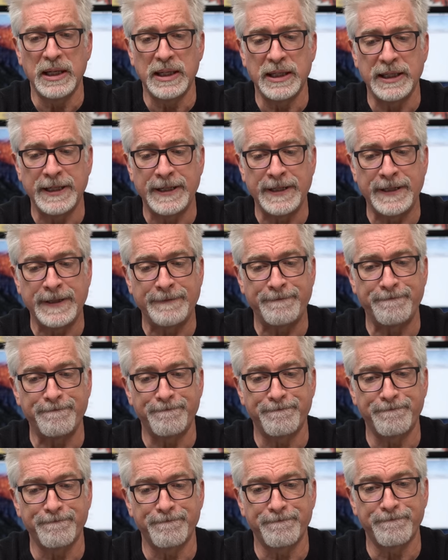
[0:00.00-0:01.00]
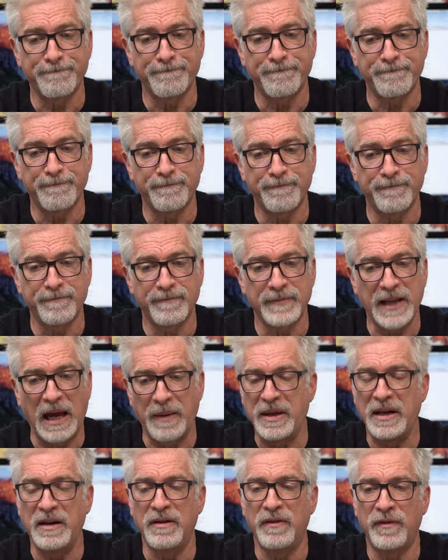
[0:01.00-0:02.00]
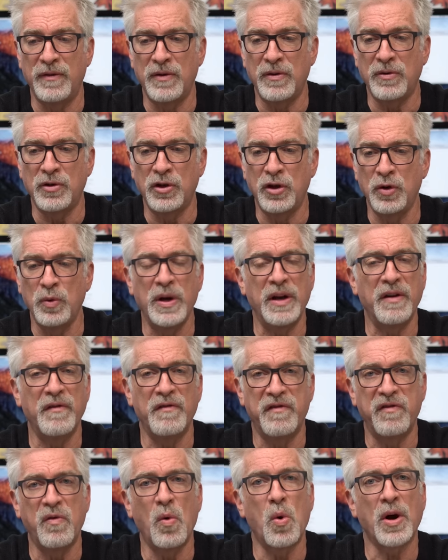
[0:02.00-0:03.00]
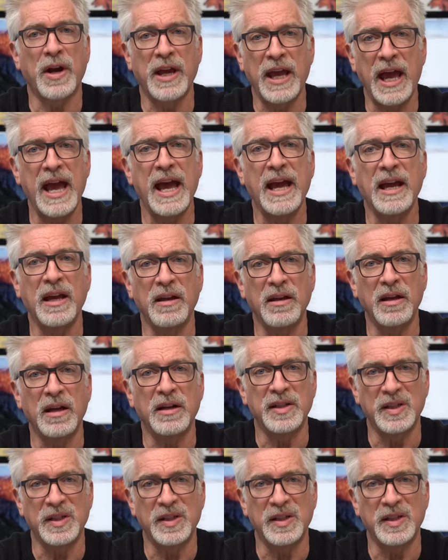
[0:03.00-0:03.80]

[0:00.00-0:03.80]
I mean, if you're doing 4K,